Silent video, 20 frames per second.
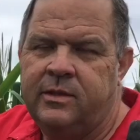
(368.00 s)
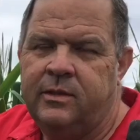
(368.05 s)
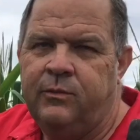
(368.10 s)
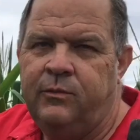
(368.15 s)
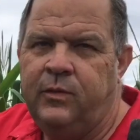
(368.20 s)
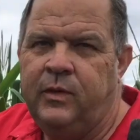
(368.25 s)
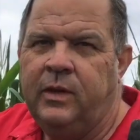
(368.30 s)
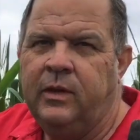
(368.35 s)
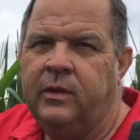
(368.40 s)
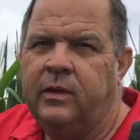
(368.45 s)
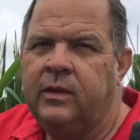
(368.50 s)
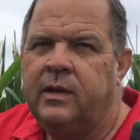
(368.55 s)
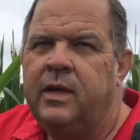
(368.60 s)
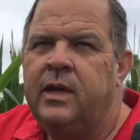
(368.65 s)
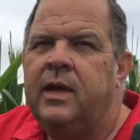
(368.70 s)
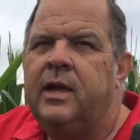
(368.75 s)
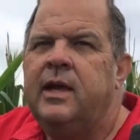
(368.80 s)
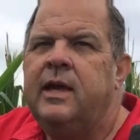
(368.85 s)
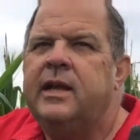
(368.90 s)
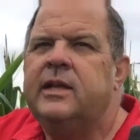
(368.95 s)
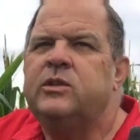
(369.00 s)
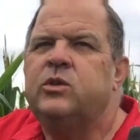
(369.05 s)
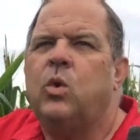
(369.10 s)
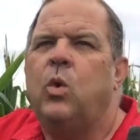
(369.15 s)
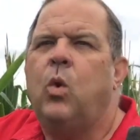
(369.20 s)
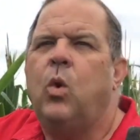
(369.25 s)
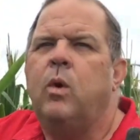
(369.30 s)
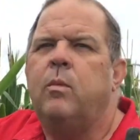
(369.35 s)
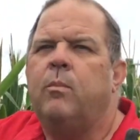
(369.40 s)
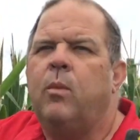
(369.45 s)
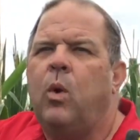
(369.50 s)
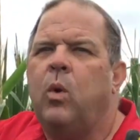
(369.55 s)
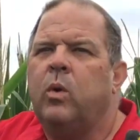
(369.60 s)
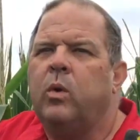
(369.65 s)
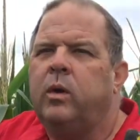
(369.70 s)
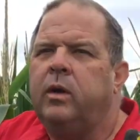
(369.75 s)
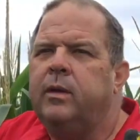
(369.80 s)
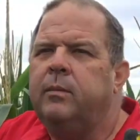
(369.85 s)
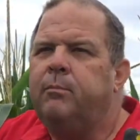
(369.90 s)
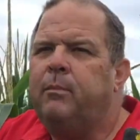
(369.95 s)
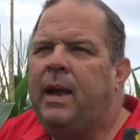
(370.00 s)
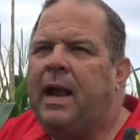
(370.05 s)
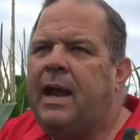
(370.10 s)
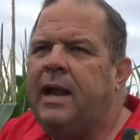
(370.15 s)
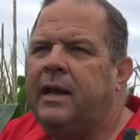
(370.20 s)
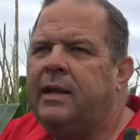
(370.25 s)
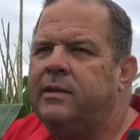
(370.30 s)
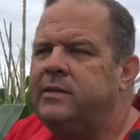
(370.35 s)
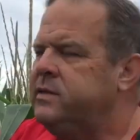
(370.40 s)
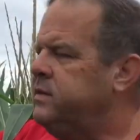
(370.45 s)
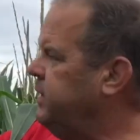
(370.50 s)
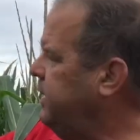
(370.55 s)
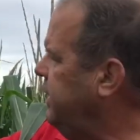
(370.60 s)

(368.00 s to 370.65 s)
field. It's a hormonal imbalance,